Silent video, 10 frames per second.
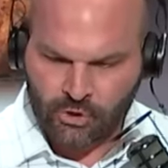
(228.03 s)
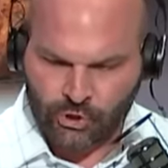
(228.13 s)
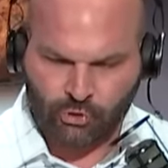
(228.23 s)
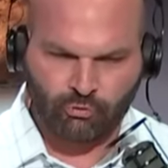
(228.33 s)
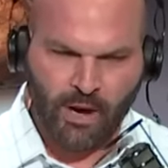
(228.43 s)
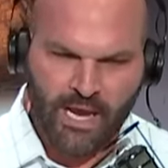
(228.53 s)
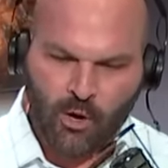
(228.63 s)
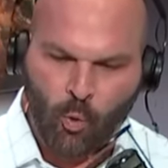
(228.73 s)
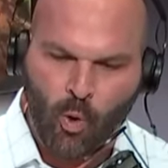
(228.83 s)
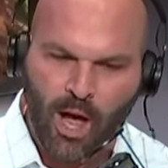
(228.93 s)

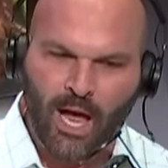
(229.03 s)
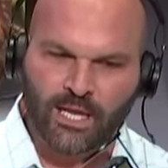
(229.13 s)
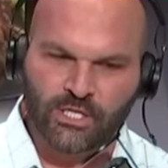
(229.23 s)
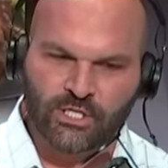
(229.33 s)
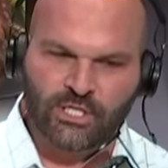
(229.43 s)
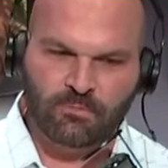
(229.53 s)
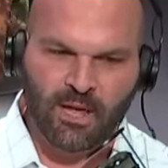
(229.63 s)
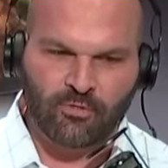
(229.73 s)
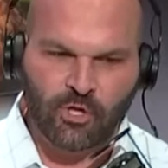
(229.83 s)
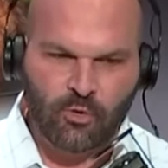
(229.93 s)
Tre'Quan
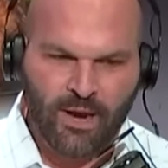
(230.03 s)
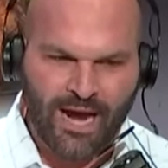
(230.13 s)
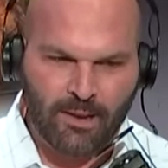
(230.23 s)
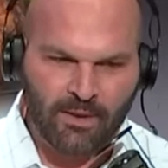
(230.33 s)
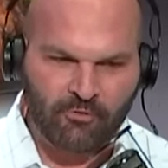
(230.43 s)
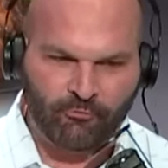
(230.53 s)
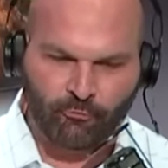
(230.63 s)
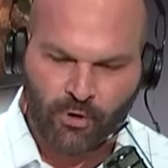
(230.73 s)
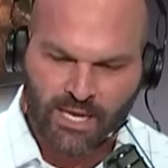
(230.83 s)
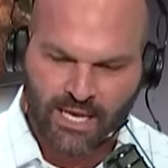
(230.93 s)
Smith, you got to be
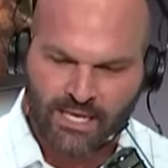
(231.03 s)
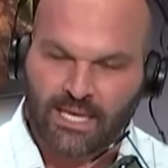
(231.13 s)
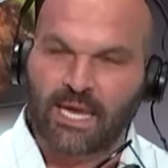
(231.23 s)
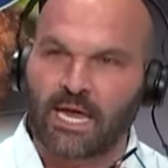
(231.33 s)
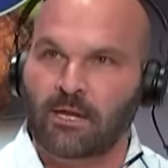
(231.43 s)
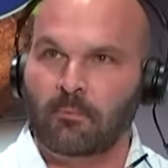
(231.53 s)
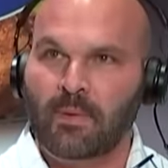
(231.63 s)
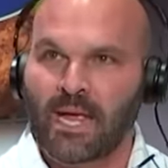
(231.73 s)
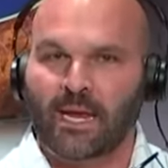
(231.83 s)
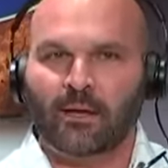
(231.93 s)
freaking kidding
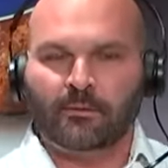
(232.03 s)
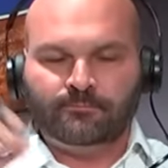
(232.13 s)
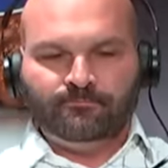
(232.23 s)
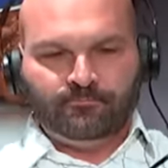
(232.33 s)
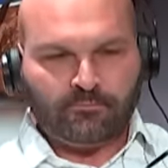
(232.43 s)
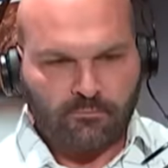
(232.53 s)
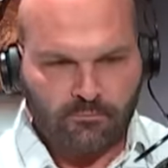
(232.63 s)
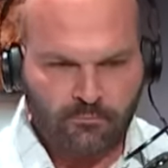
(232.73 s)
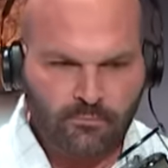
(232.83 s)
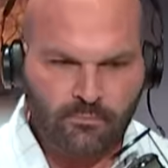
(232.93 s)
me.
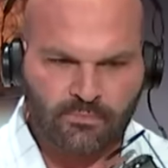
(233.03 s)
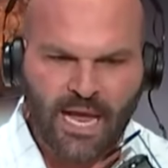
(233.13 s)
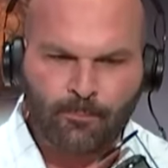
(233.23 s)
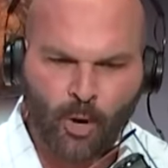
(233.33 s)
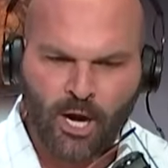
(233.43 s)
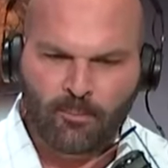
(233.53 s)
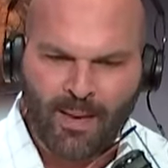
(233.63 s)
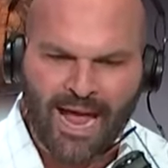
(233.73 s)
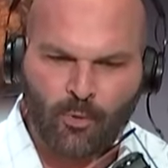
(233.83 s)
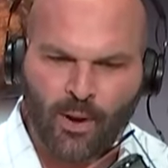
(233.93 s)
They brought him
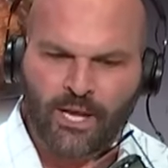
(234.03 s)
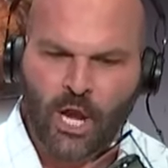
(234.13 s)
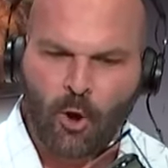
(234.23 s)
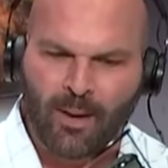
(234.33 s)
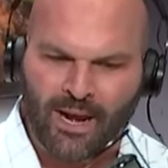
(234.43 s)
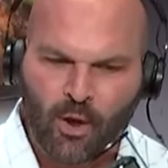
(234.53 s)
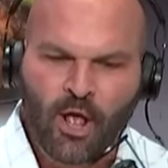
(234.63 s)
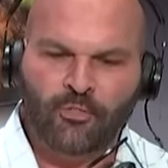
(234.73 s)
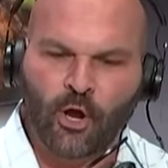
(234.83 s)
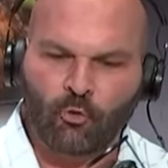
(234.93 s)
back when nobody,
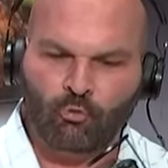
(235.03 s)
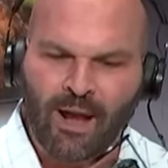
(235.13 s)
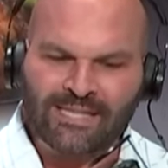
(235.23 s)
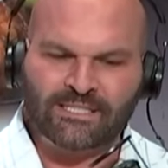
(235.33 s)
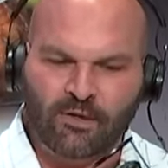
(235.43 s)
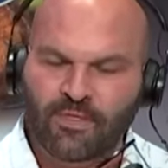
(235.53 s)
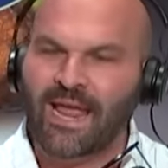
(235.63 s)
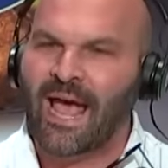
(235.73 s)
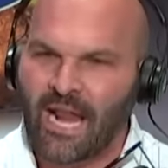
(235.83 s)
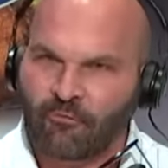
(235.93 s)
the rest of
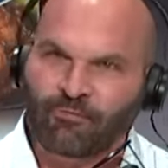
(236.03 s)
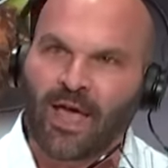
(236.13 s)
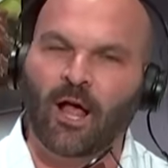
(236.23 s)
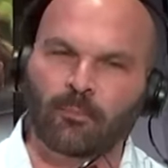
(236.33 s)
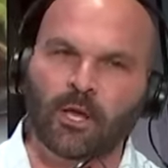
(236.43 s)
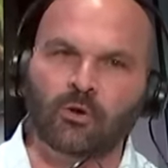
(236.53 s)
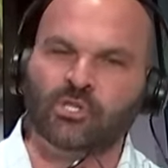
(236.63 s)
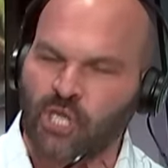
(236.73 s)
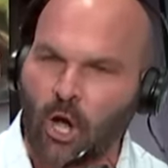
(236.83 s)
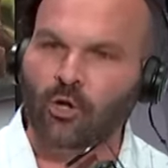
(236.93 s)
the NFL,
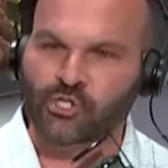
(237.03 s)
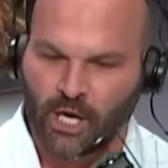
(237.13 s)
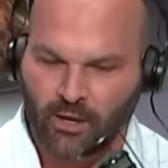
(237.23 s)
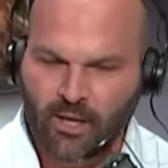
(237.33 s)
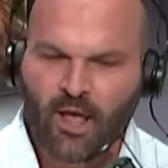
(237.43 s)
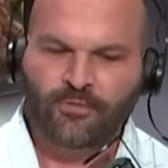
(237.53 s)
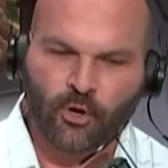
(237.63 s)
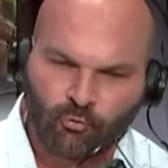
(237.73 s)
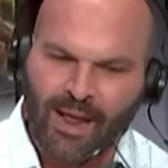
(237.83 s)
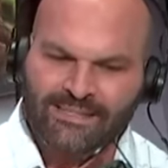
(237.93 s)
Muse, told you.
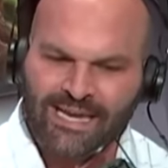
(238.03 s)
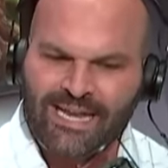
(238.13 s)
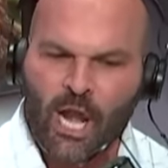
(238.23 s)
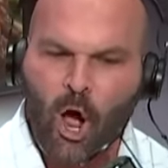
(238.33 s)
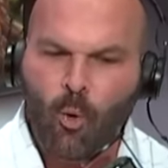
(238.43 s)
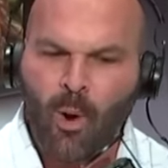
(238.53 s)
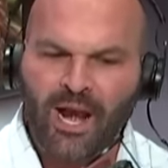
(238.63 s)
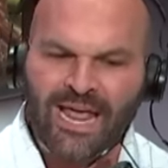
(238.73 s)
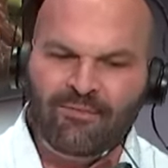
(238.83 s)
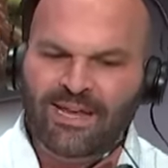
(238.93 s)
The rest, no
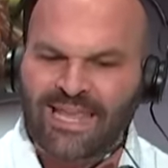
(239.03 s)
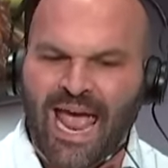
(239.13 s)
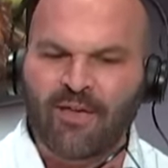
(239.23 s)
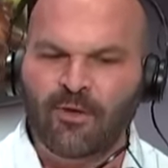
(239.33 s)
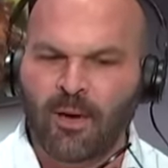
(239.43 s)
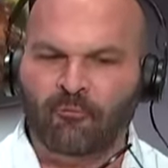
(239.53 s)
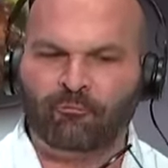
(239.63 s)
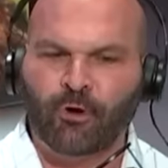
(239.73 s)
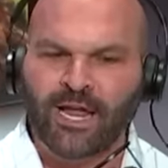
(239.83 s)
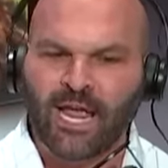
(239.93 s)
one even gave him a
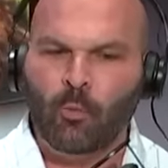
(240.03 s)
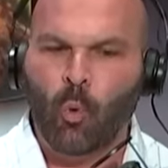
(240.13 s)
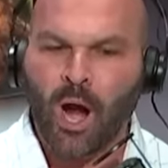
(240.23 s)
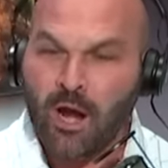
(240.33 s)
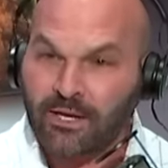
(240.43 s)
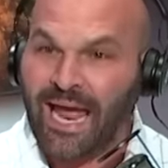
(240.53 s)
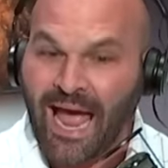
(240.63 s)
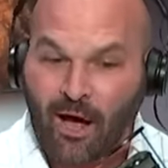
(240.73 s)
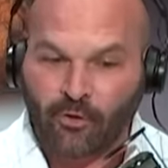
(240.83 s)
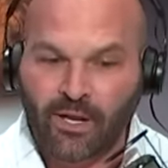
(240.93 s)
friggin'
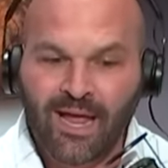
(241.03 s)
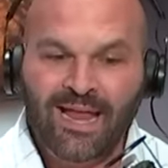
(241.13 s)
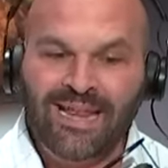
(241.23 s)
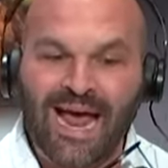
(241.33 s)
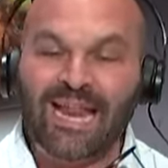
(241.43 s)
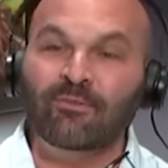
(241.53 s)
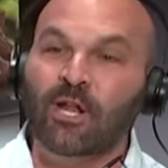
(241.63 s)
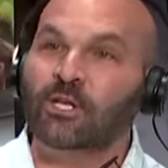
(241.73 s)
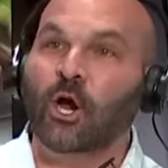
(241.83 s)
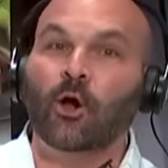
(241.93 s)
workout. Not
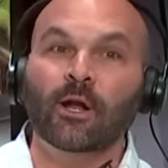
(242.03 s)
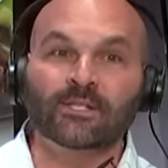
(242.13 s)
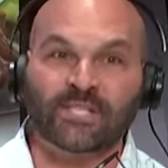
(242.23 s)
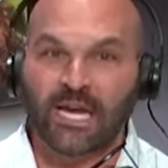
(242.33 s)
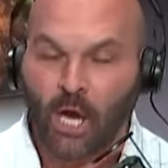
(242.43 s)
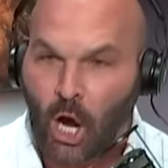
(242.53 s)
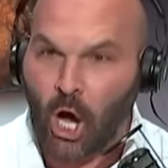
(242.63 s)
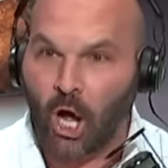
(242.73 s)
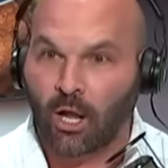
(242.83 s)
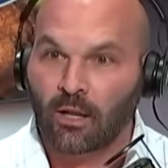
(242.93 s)
even a courtesy
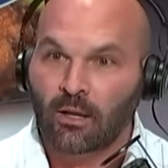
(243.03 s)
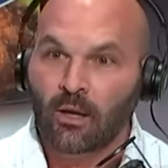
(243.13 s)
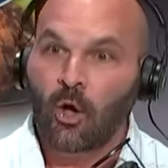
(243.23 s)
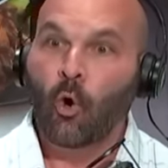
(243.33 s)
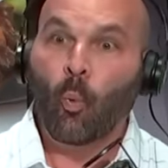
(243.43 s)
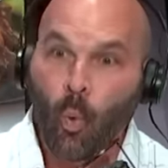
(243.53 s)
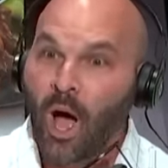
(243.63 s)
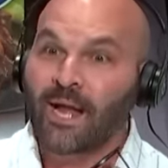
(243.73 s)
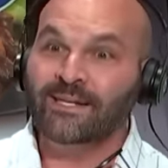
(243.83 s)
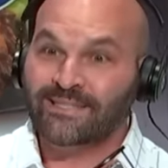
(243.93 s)
call.
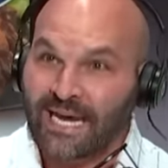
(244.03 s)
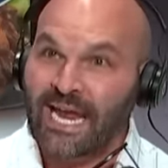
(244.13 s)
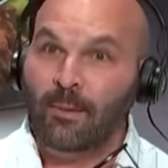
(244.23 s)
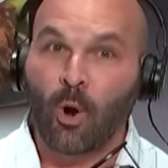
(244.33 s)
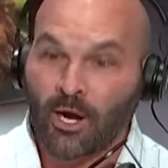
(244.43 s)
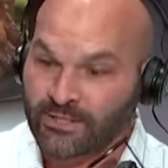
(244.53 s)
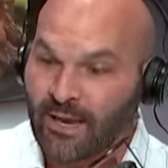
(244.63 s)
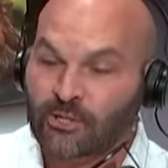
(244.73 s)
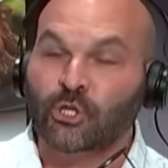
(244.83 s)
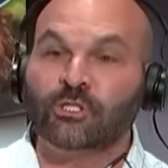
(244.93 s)
One team worked
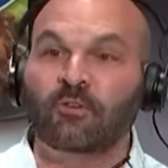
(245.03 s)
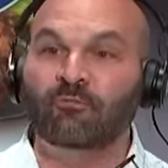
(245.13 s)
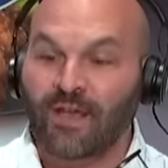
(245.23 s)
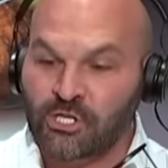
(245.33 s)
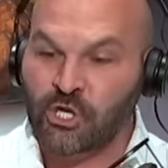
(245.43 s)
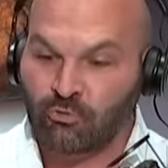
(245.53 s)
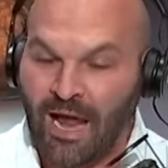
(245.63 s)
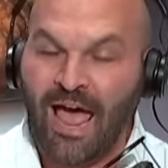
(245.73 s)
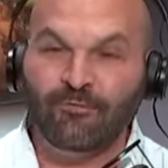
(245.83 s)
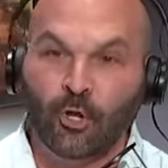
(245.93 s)
against your division
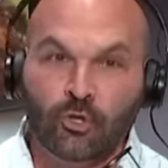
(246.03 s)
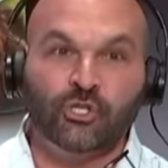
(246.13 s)
rival